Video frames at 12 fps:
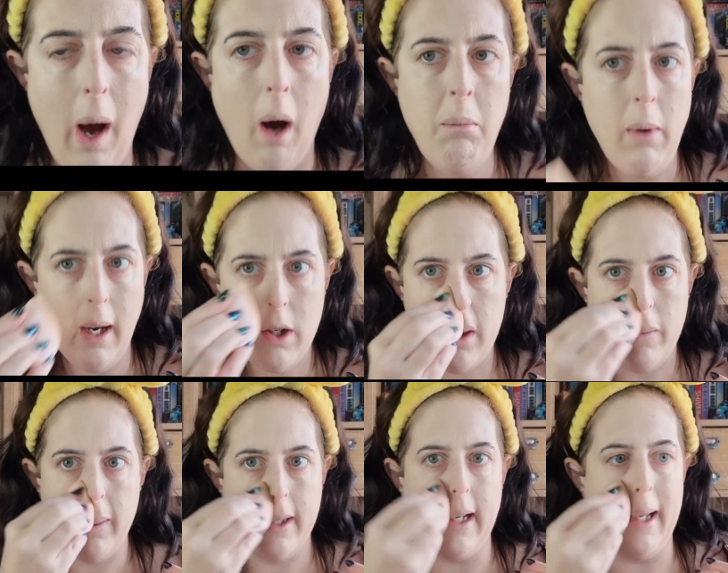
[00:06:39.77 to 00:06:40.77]
I'm actually
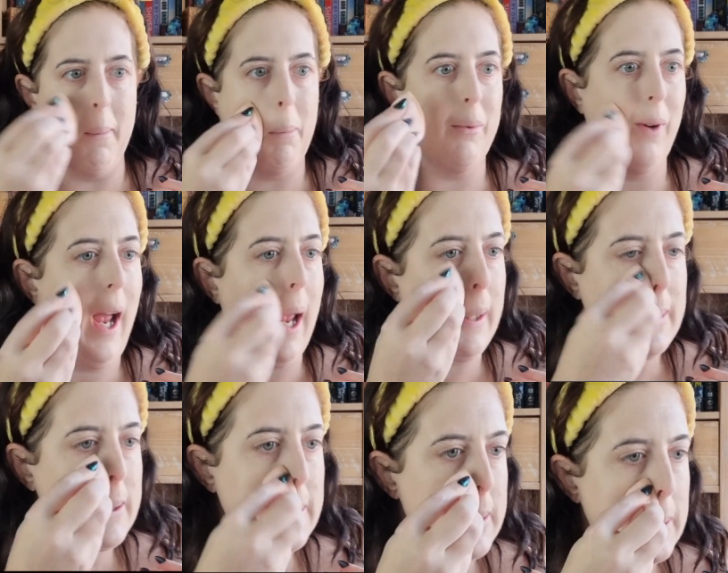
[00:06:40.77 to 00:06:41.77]
really
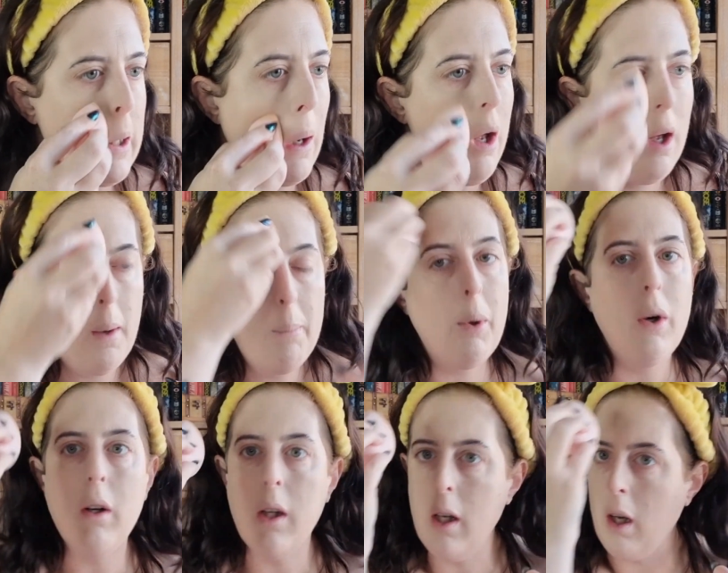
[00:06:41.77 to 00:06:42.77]
impressed.
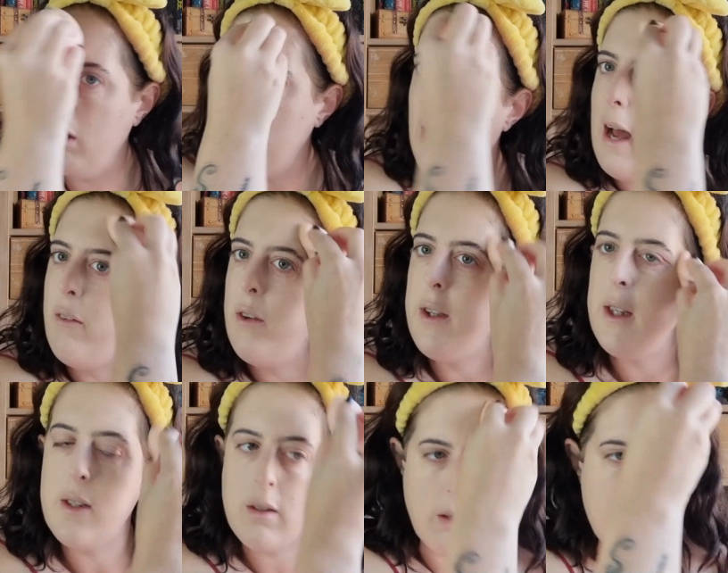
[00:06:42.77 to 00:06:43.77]
But, you know,
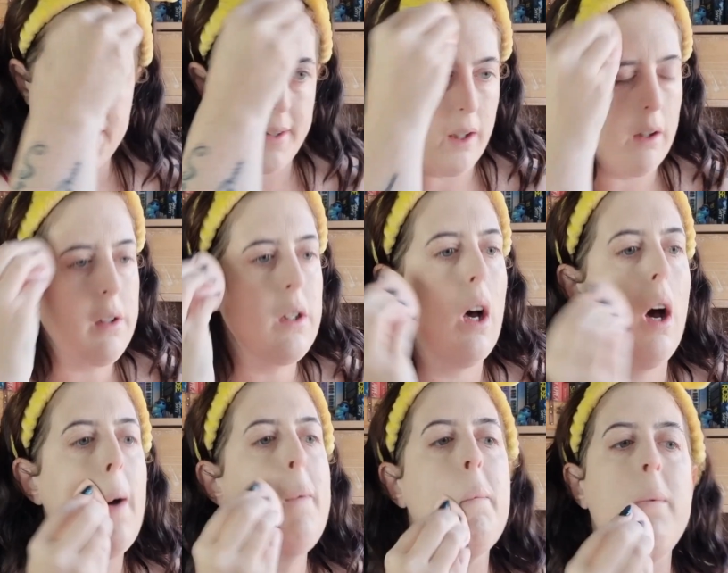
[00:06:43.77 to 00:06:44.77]
everything's got to sit on
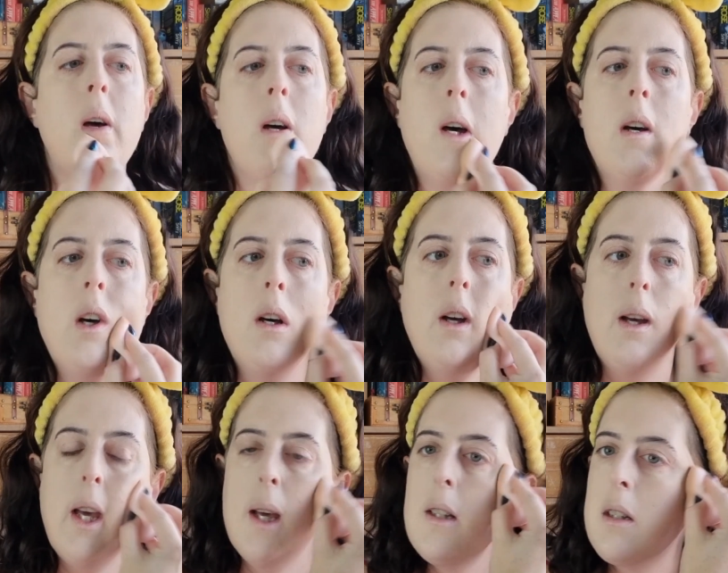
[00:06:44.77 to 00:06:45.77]
top.
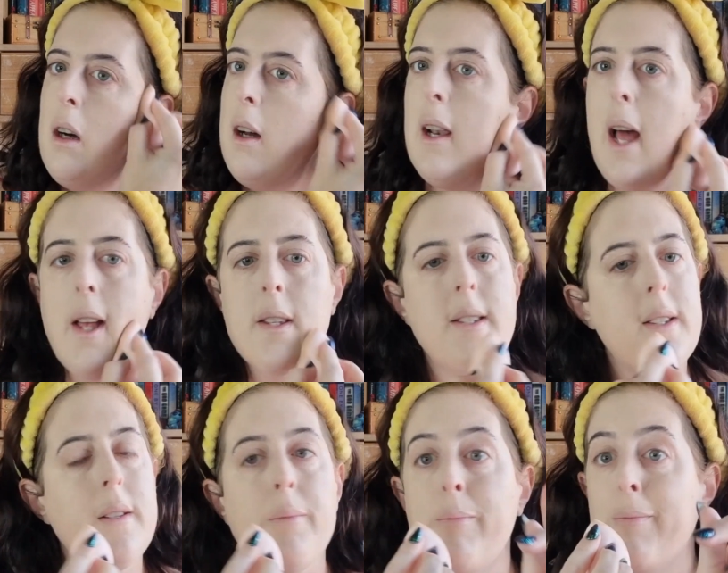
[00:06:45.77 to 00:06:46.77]
It has got to
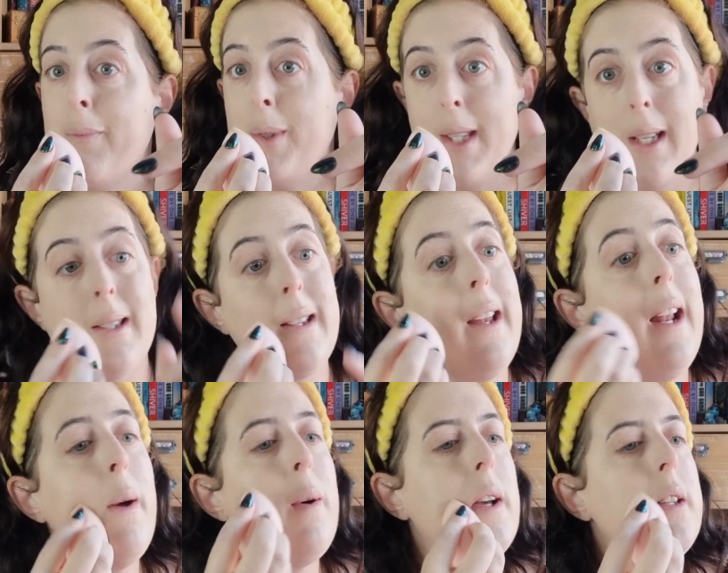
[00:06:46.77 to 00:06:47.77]
last 16
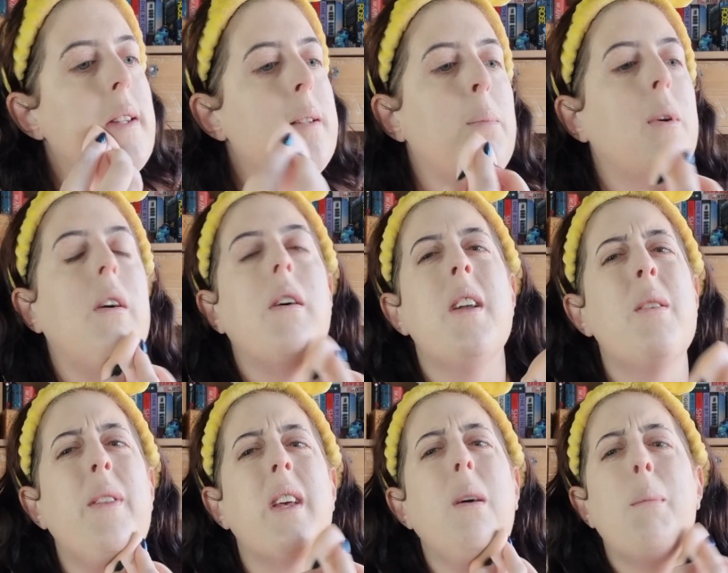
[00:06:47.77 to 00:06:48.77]
hours, but I
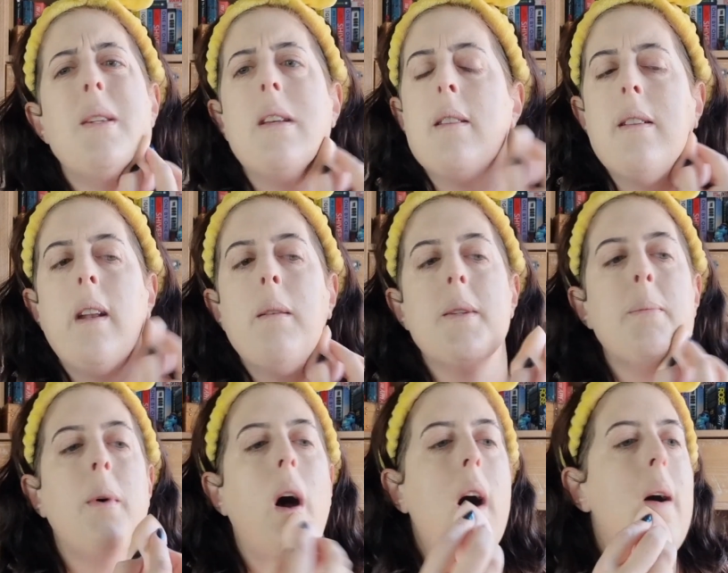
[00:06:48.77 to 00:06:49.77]
don't think it'll be 16 hours,
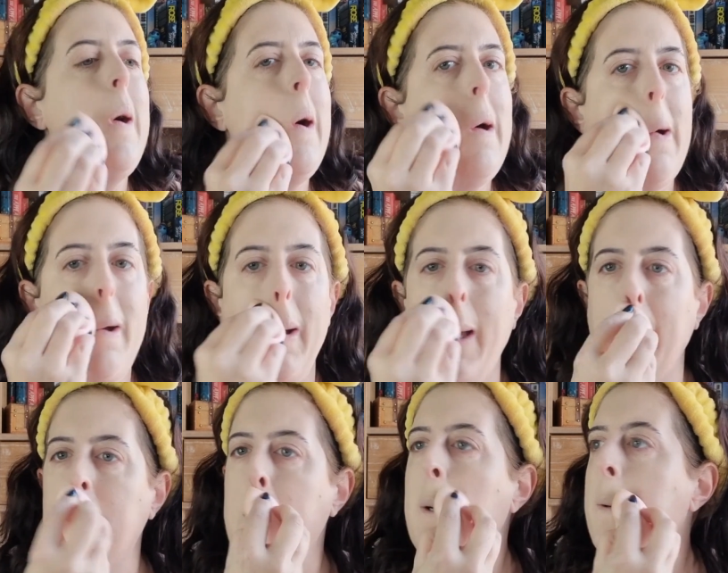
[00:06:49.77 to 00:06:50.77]
but
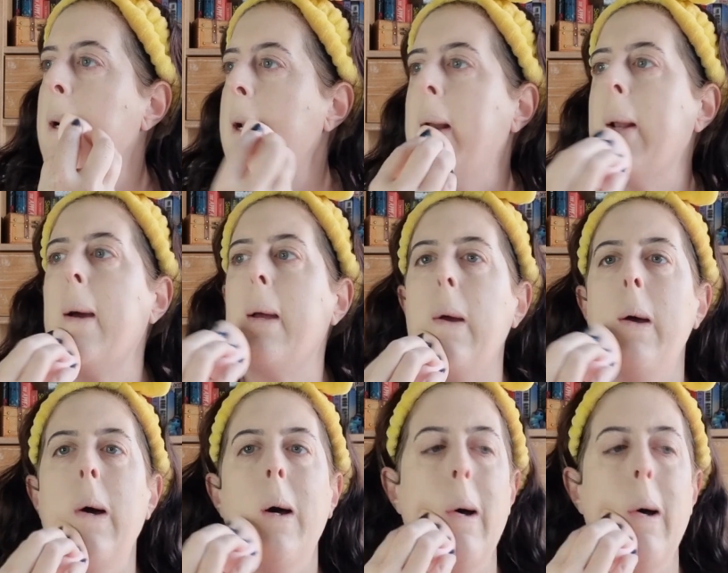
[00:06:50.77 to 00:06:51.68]
it's currently like,